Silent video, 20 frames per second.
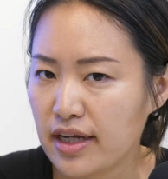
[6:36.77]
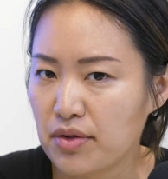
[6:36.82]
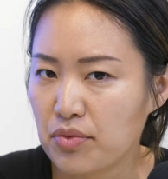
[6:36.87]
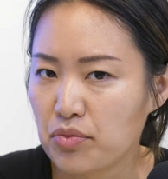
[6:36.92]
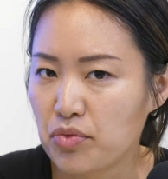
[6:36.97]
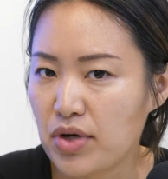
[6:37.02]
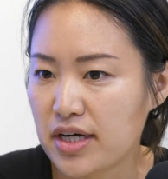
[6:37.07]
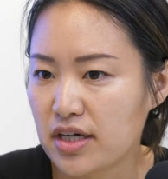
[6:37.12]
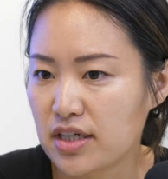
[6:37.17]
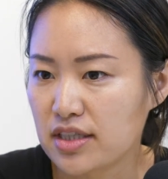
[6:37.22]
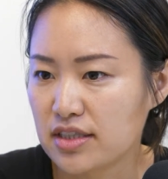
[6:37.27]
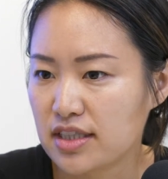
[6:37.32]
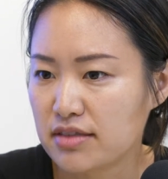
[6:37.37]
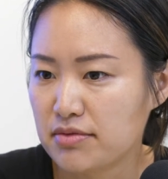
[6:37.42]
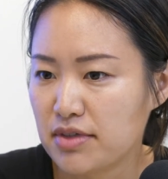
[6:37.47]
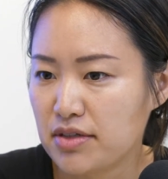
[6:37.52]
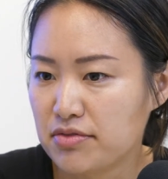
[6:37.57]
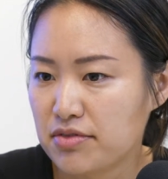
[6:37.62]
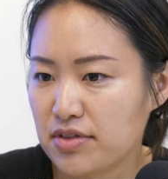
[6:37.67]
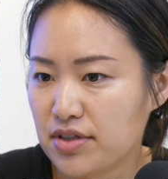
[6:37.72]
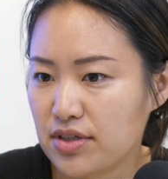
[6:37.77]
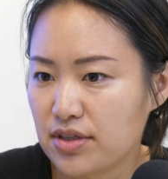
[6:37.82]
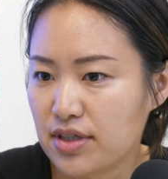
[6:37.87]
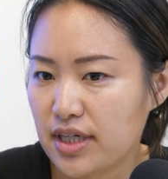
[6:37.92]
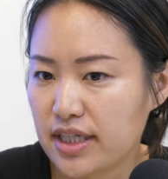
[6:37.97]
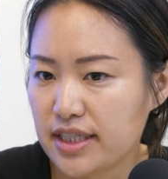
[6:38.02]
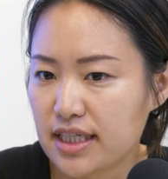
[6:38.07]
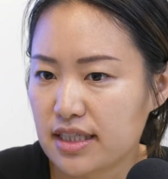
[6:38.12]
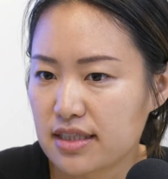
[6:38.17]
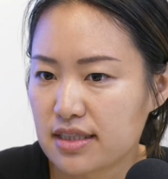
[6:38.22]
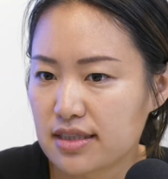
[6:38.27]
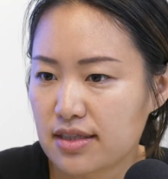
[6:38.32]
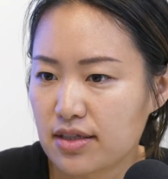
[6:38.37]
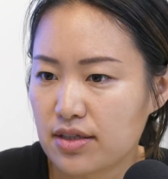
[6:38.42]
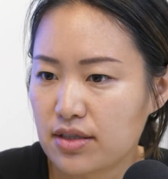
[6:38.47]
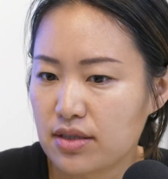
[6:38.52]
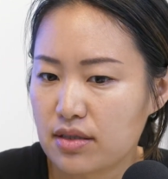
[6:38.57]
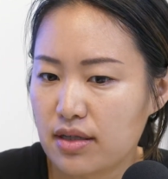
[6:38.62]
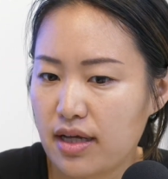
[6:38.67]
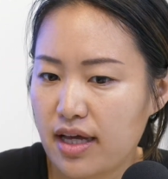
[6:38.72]
What are some of
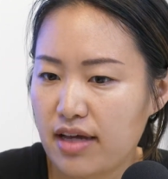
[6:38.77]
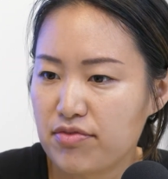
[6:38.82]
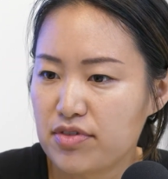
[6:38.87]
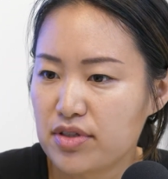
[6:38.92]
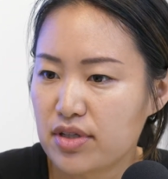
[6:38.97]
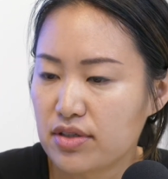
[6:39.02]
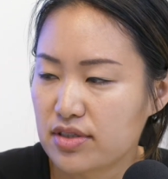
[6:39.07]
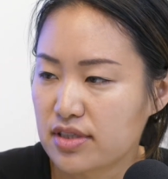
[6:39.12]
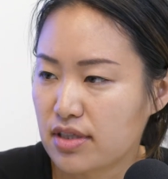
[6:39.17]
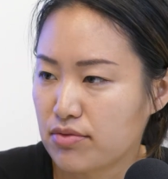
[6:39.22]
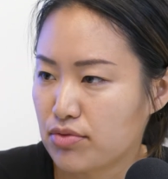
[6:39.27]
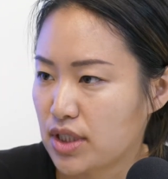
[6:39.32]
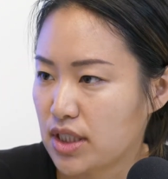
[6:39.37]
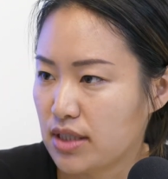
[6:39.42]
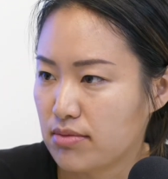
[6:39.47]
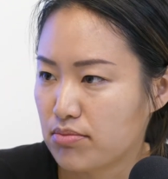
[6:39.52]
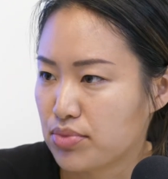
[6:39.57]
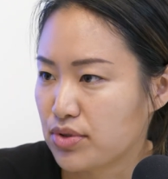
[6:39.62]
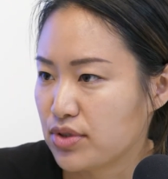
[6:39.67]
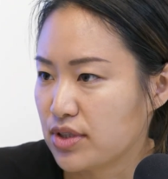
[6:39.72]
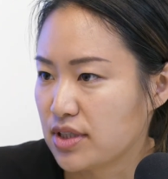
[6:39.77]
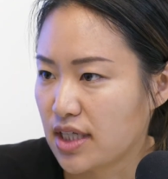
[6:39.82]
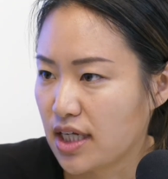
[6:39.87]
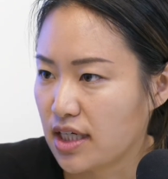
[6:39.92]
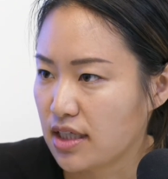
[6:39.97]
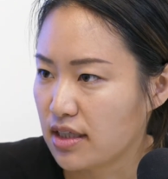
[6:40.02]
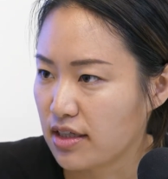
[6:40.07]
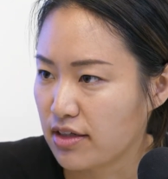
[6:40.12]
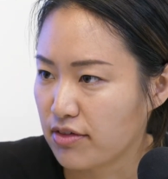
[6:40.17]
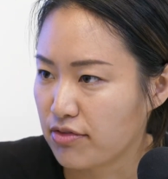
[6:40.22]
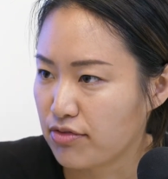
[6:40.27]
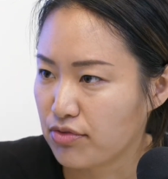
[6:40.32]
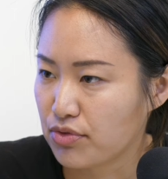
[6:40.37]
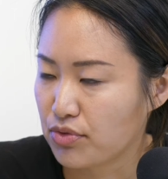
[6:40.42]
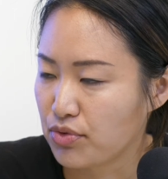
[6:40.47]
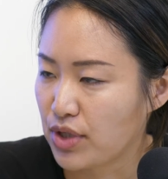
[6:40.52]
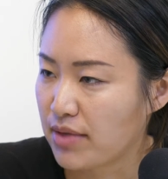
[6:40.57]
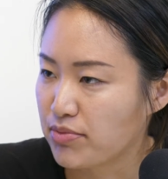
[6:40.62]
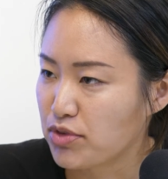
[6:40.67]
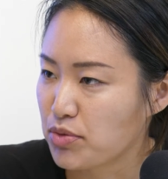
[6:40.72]
the evidence that we can present if
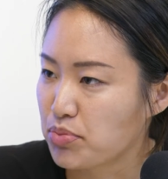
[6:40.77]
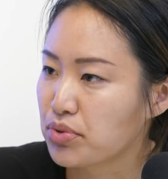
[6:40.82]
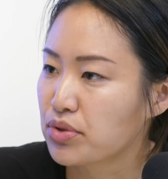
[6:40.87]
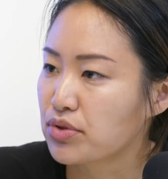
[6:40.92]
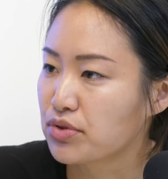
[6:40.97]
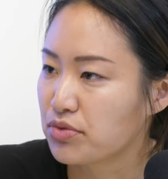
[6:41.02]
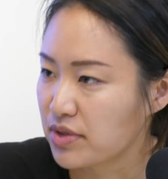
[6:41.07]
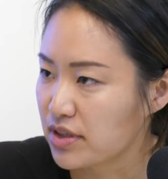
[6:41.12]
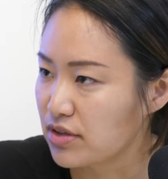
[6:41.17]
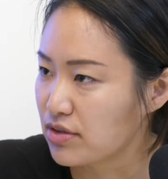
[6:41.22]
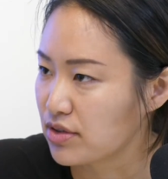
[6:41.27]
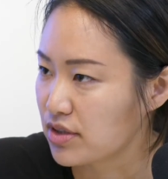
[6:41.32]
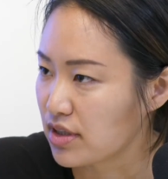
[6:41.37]
we have to prove it to